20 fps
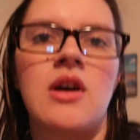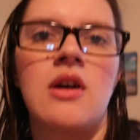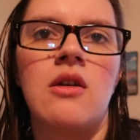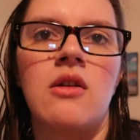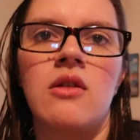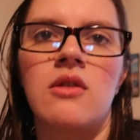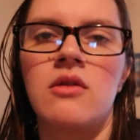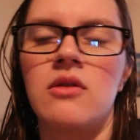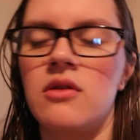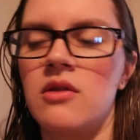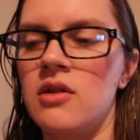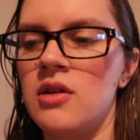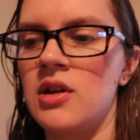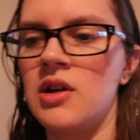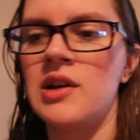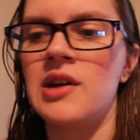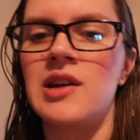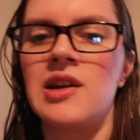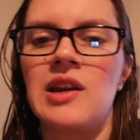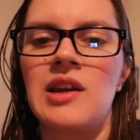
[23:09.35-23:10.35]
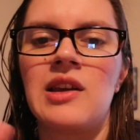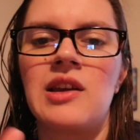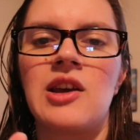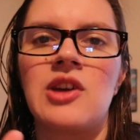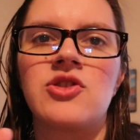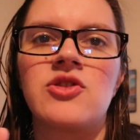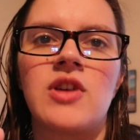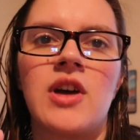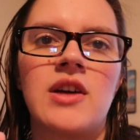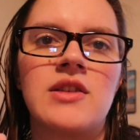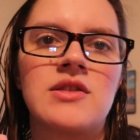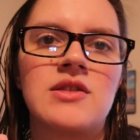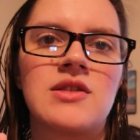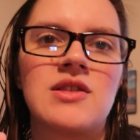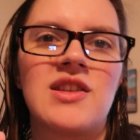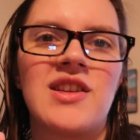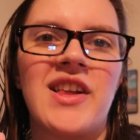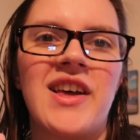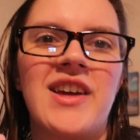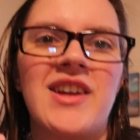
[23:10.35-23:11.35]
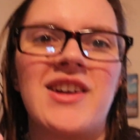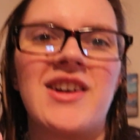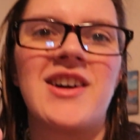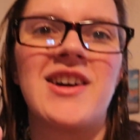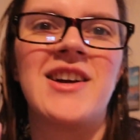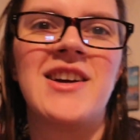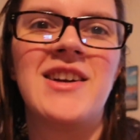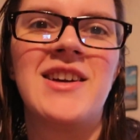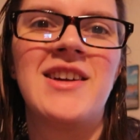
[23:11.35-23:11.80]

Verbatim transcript: I'll catch you guys later.